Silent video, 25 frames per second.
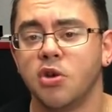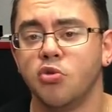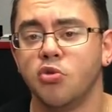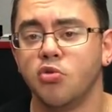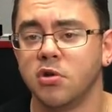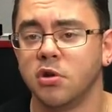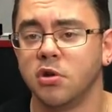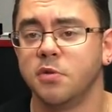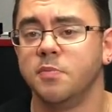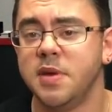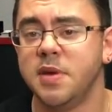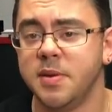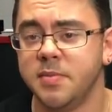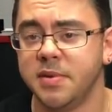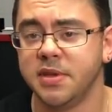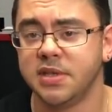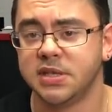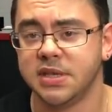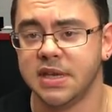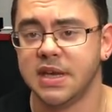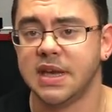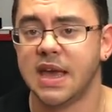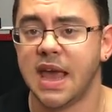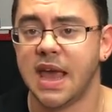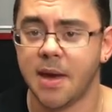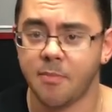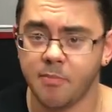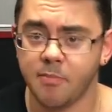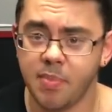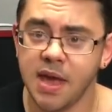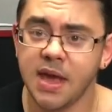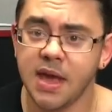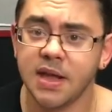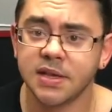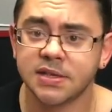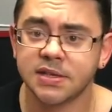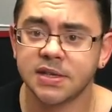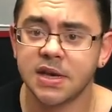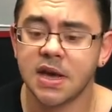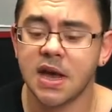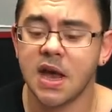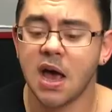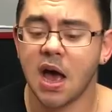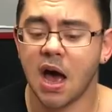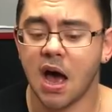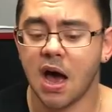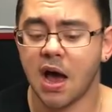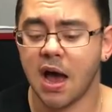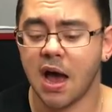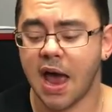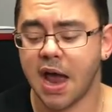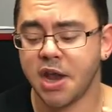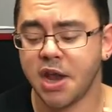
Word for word: Google PPC campaigns uh,